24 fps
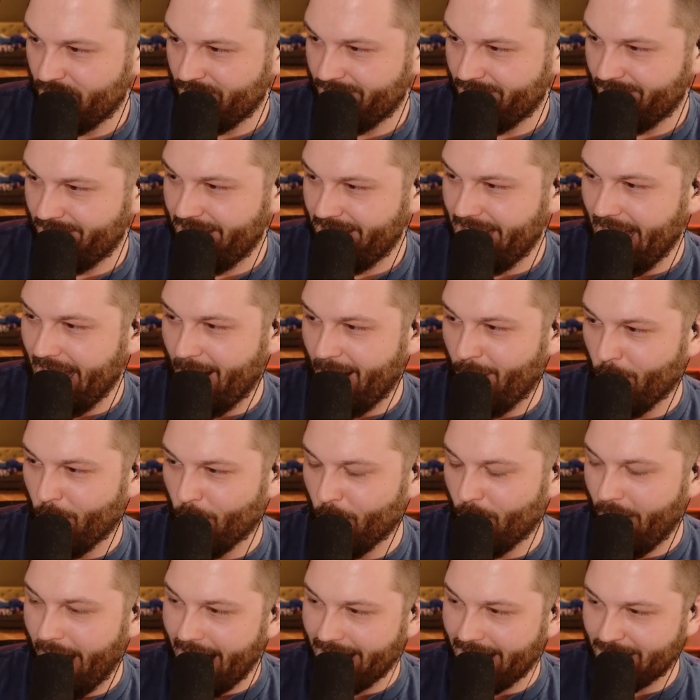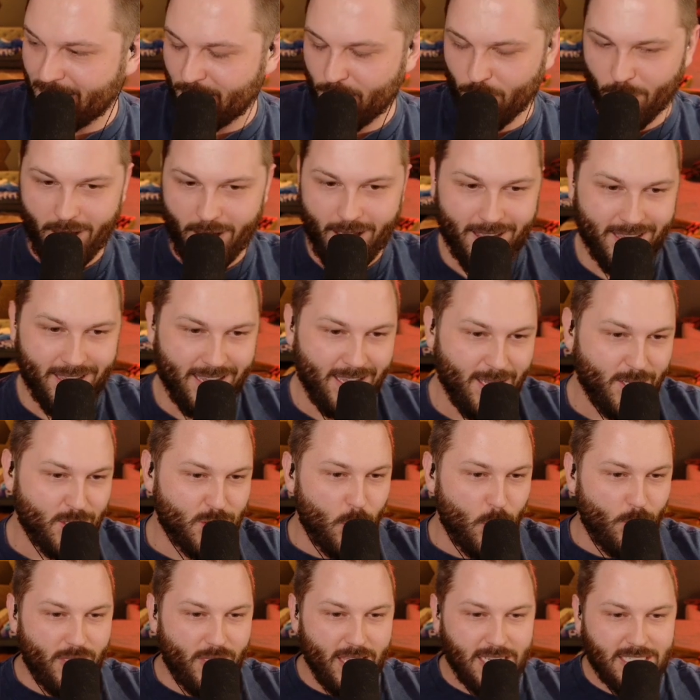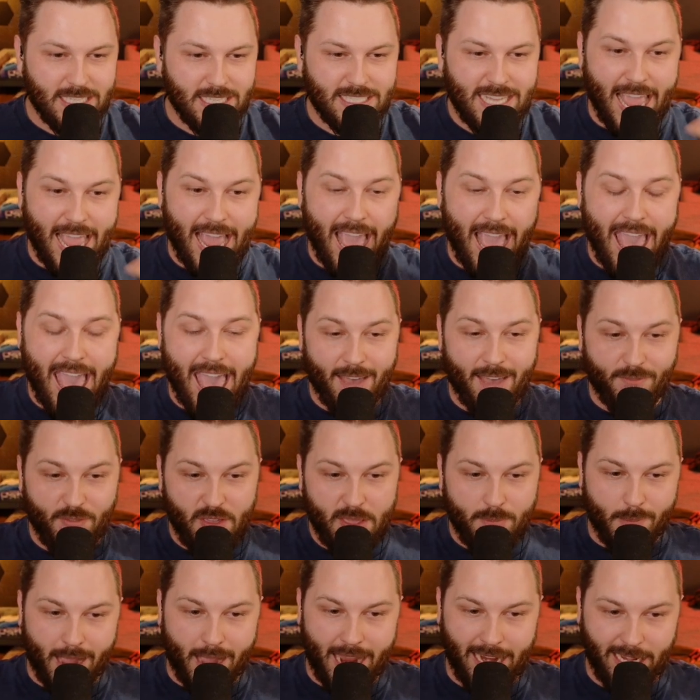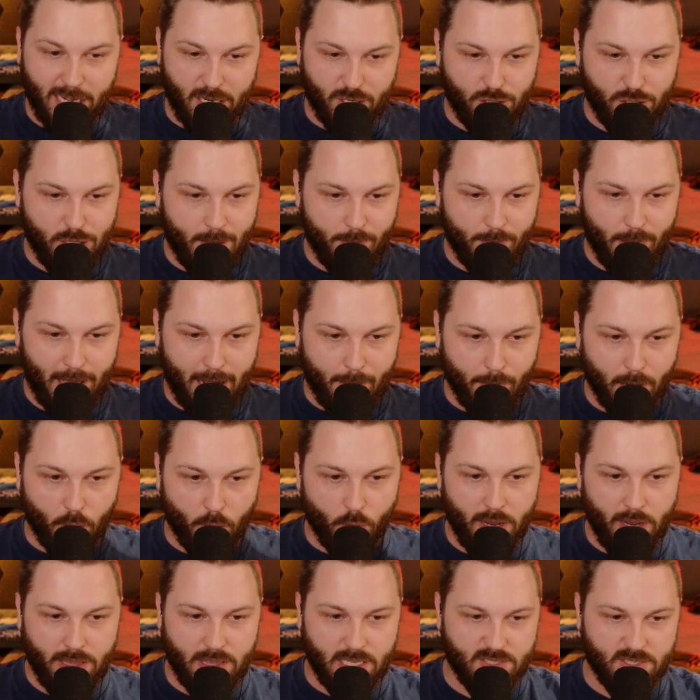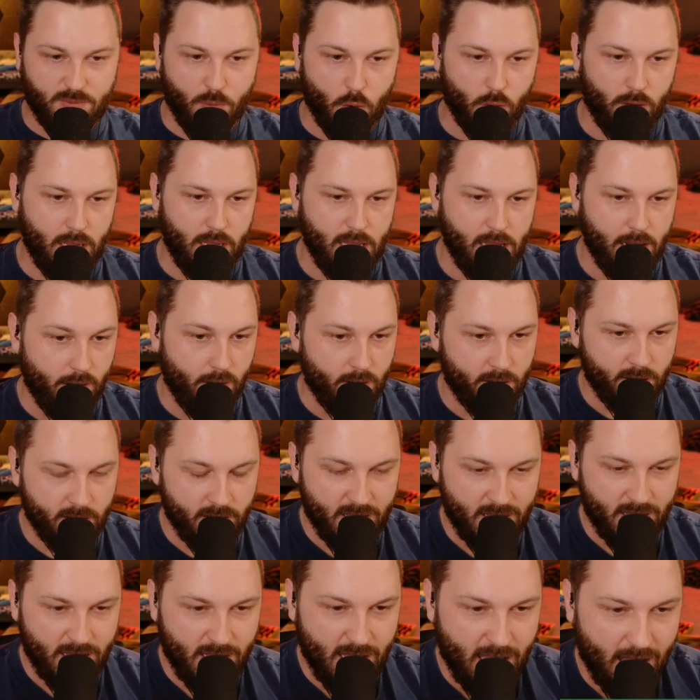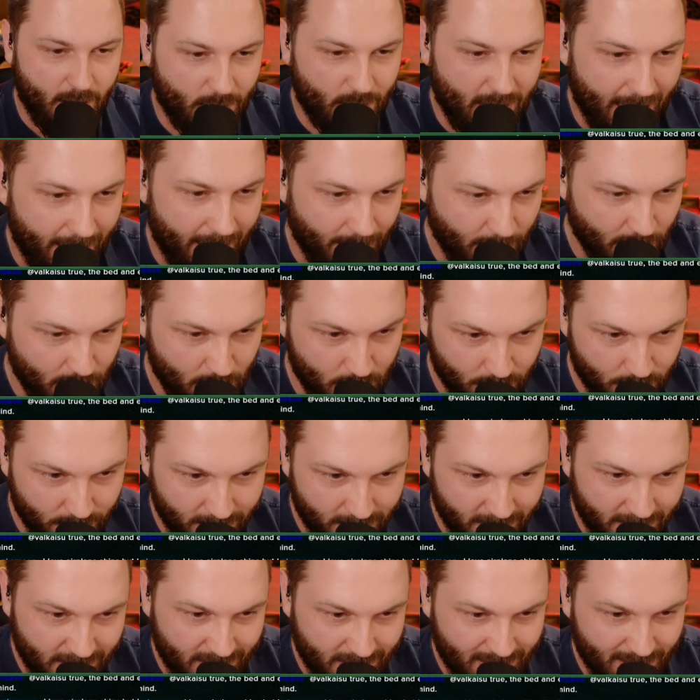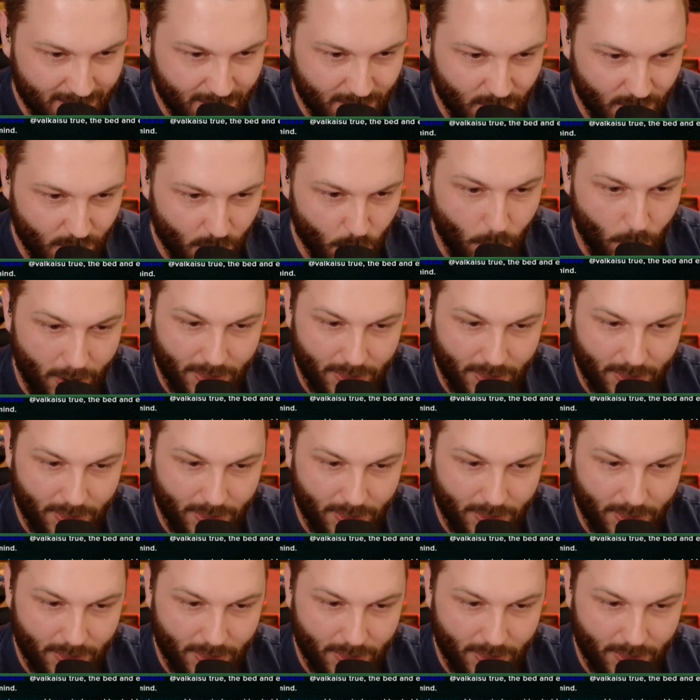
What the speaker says: Yeah, Astra. So this is a heavy mining ship, and I'm going to read this for you here, okay? With